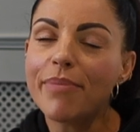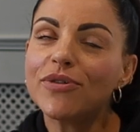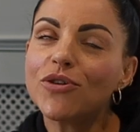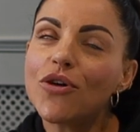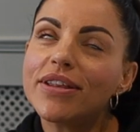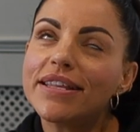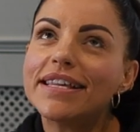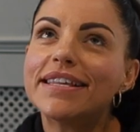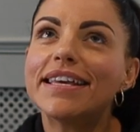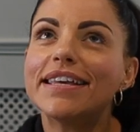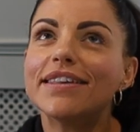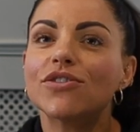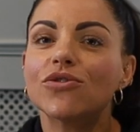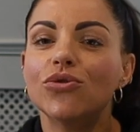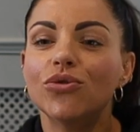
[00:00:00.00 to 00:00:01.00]
got a
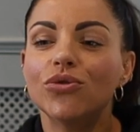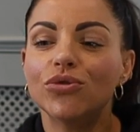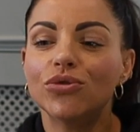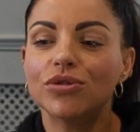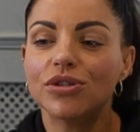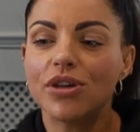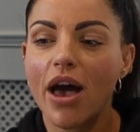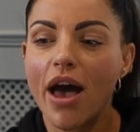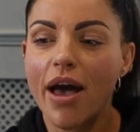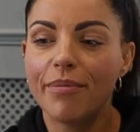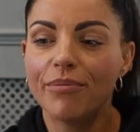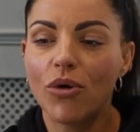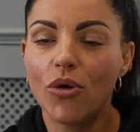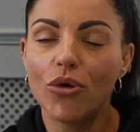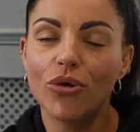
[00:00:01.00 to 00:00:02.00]
disease called
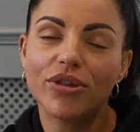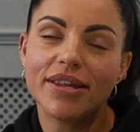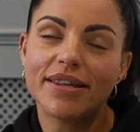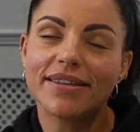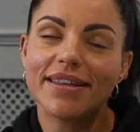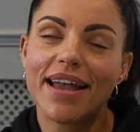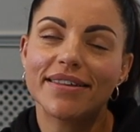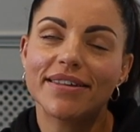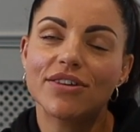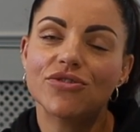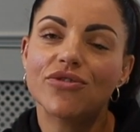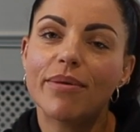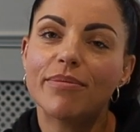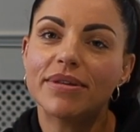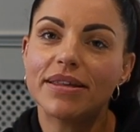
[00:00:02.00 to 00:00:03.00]
orthostatic
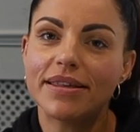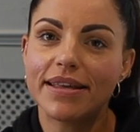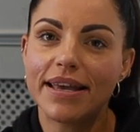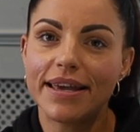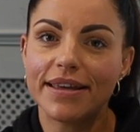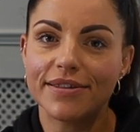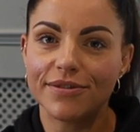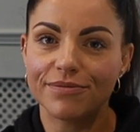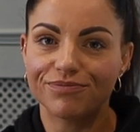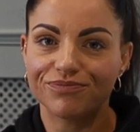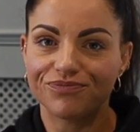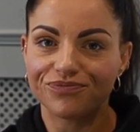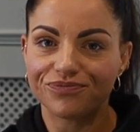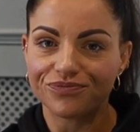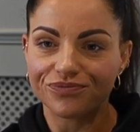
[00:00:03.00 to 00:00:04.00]
tremor disease,
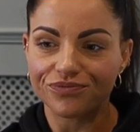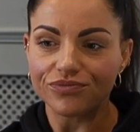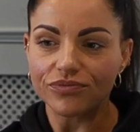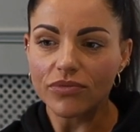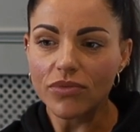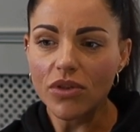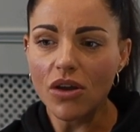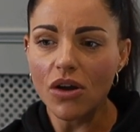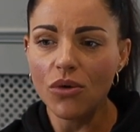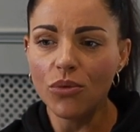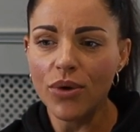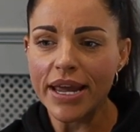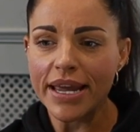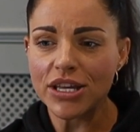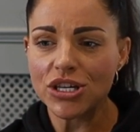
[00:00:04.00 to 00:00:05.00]

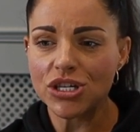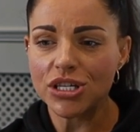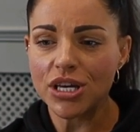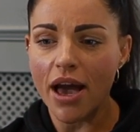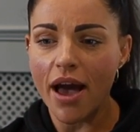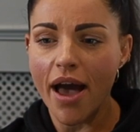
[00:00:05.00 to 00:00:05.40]
which